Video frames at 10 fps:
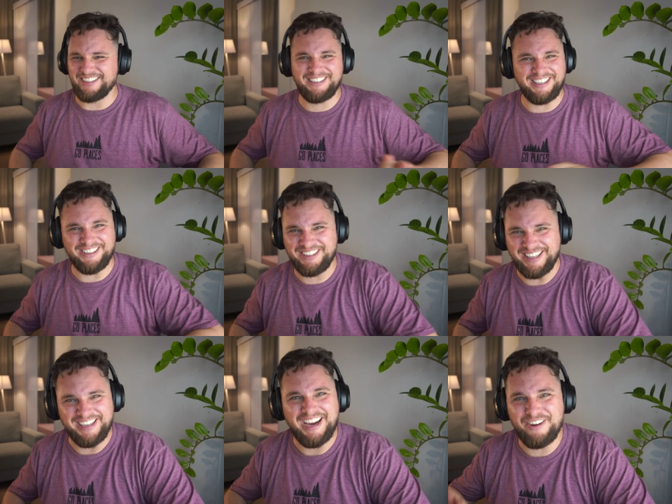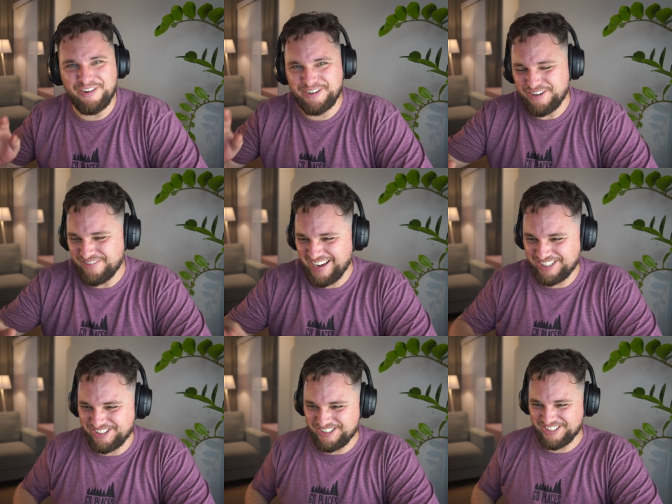Okay, okay, I will come
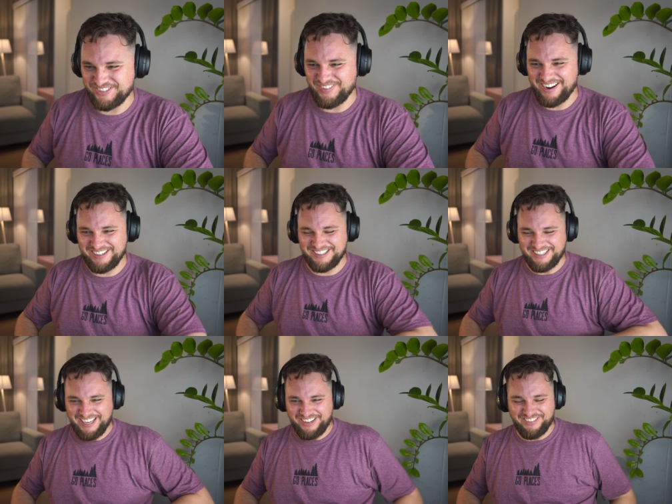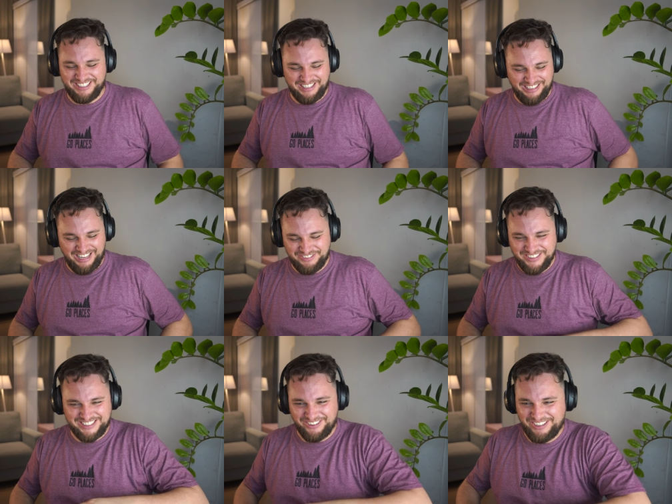back to this part again, but let
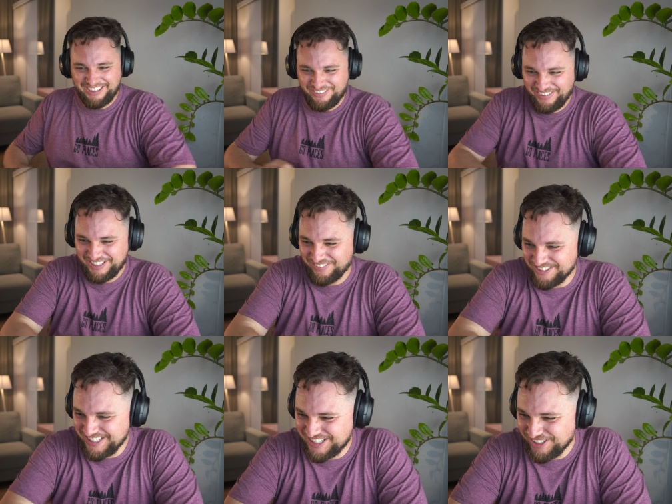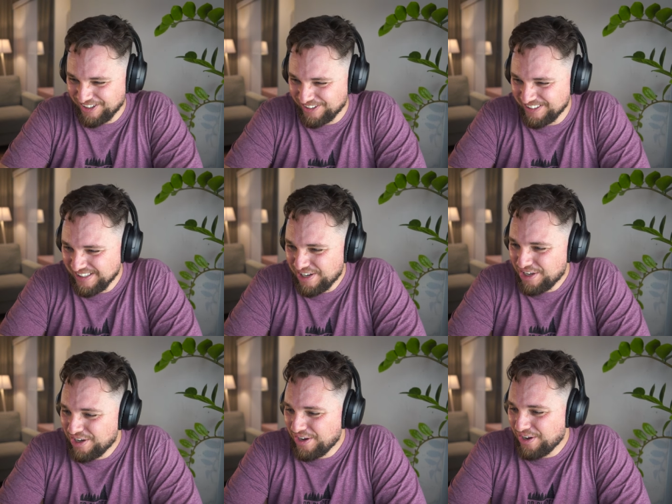me talk a little bit about this solo.
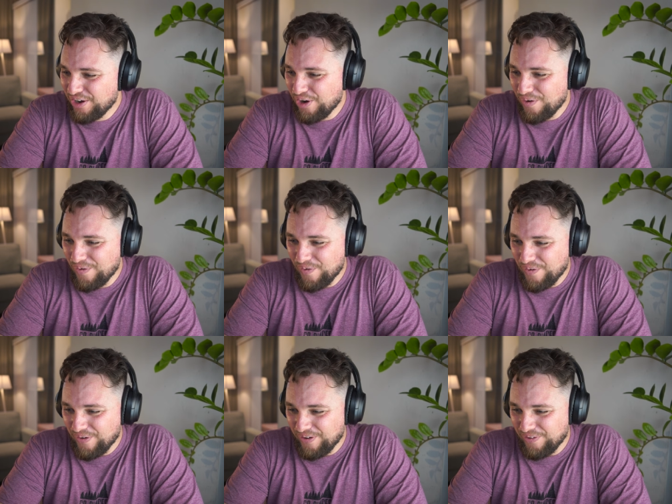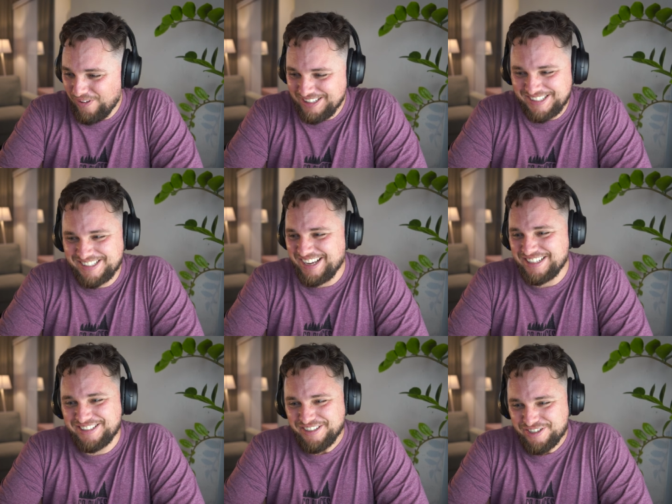What's
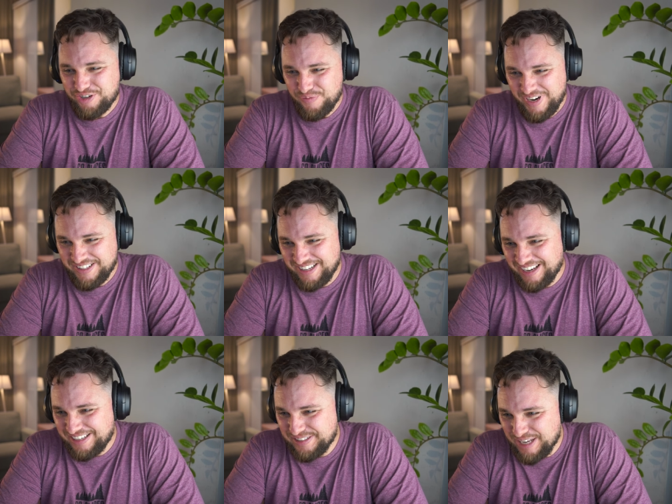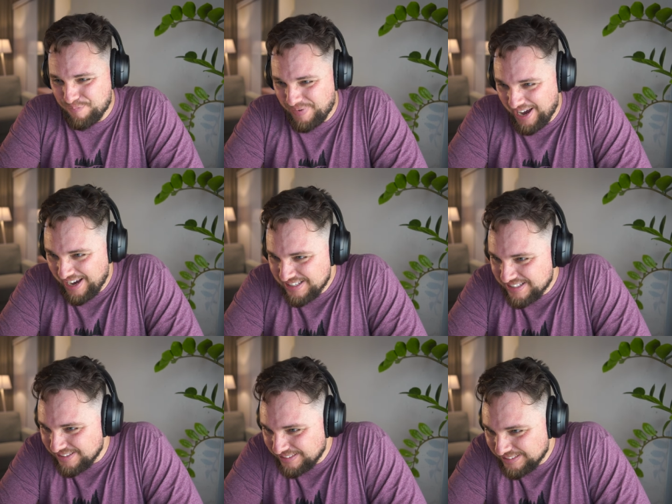that instrument? Like, is a
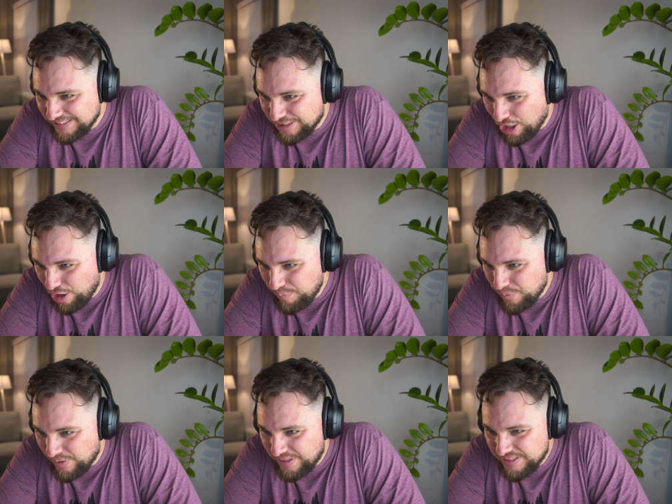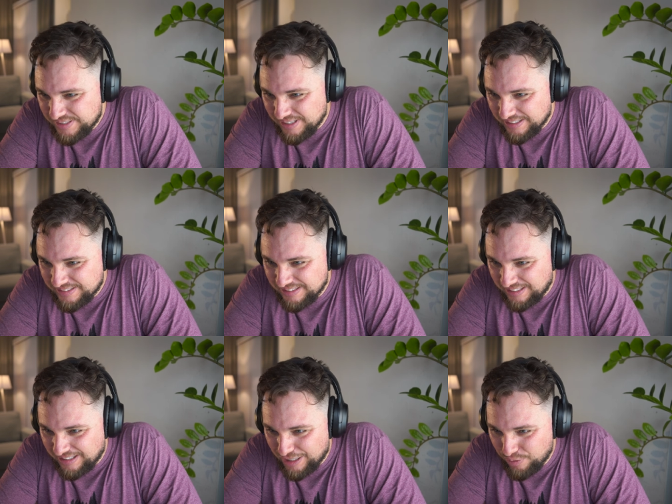bass on the top, or is a
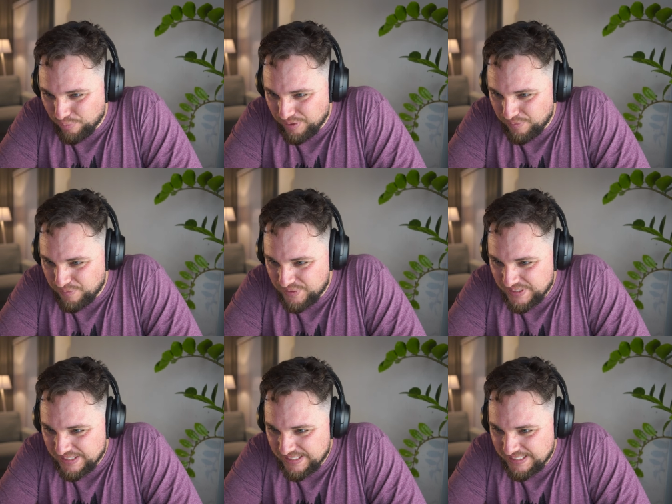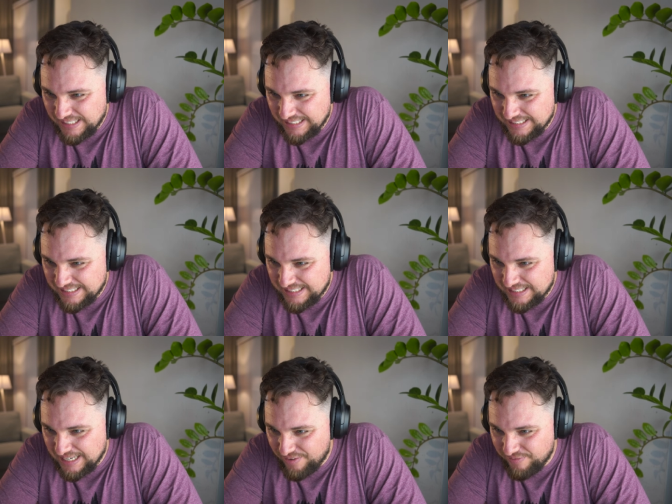guitar with six,
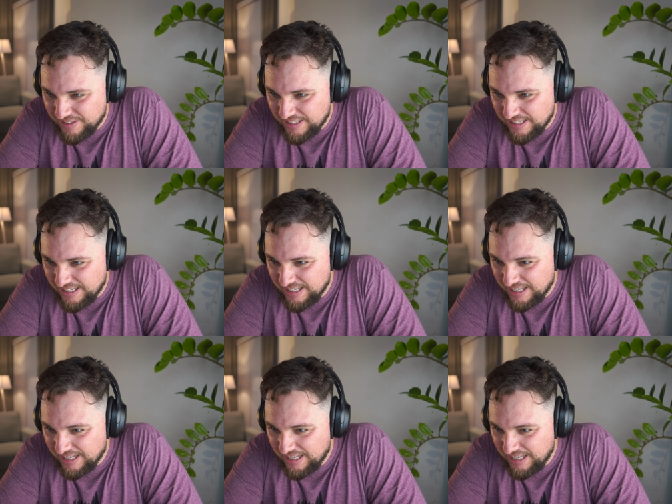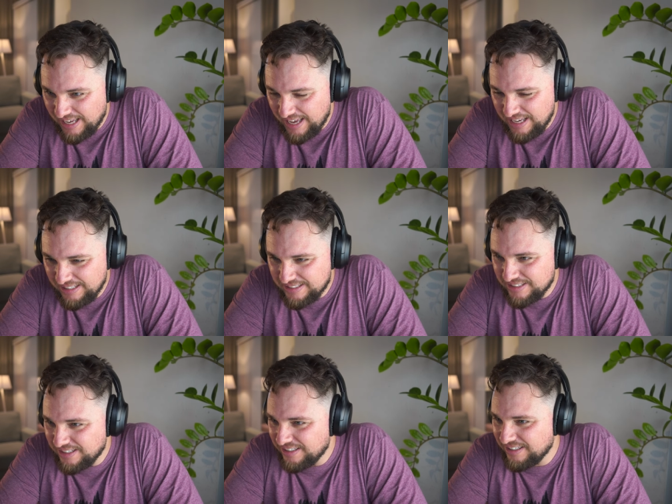seven, eight